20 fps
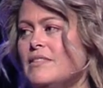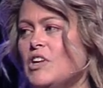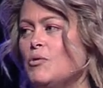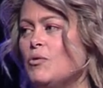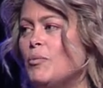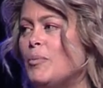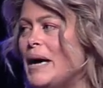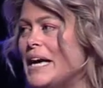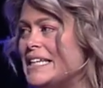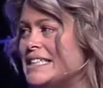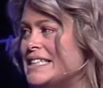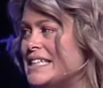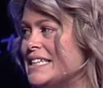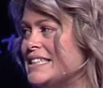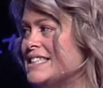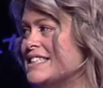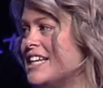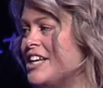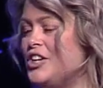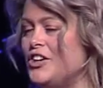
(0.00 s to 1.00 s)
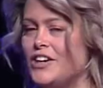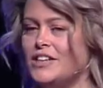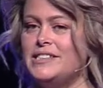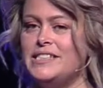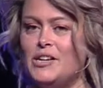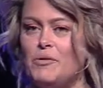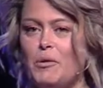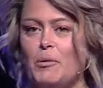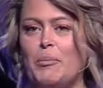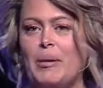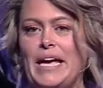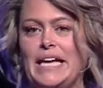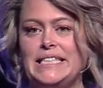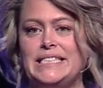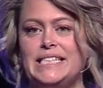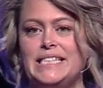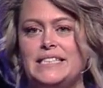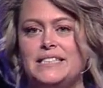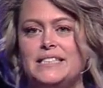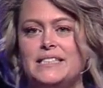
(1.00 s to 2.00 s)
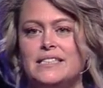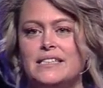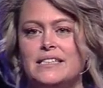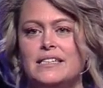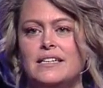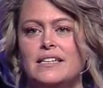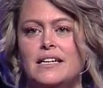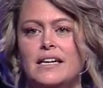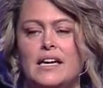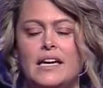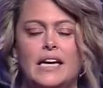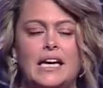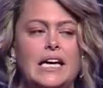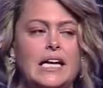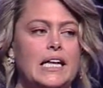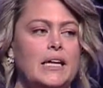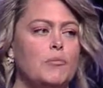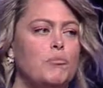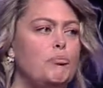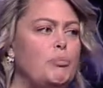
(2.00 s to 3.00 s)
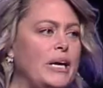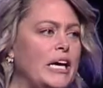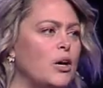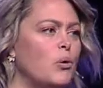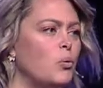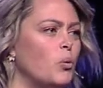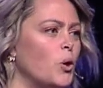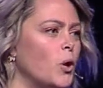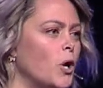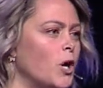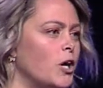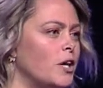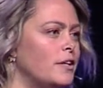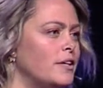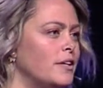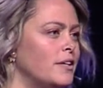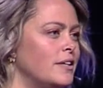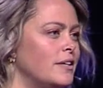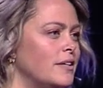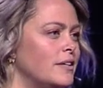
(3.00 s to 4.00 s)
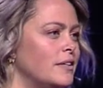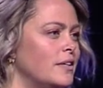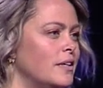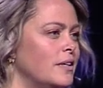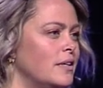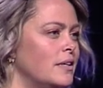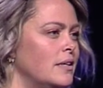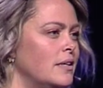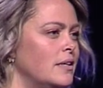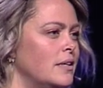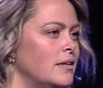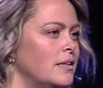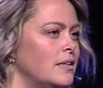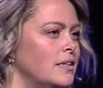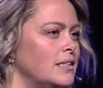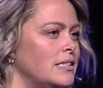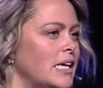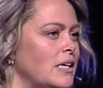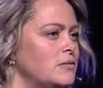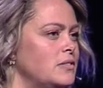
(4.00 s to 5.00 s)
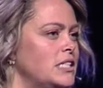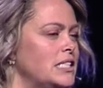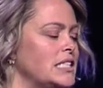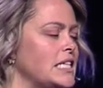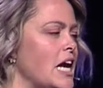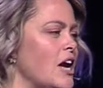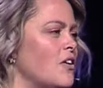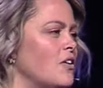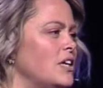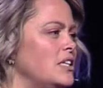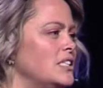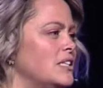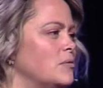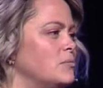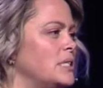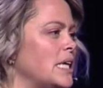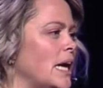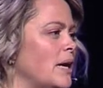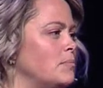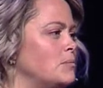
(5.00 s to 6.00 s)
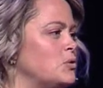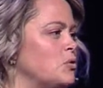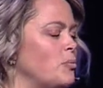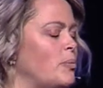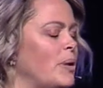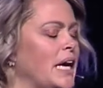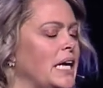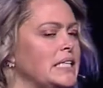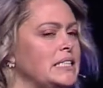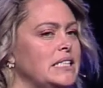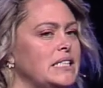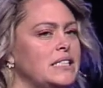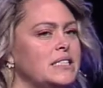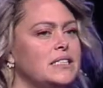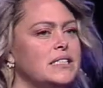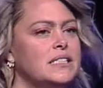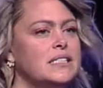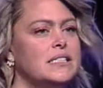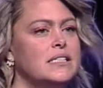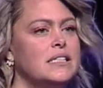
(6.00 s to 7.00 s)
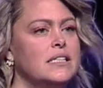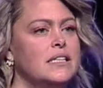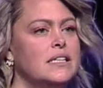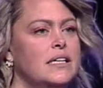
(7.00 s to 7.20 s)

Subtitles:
Repentance. Can you all say repentance? Repentance. Big word. Sounds scary sometimes, repentance.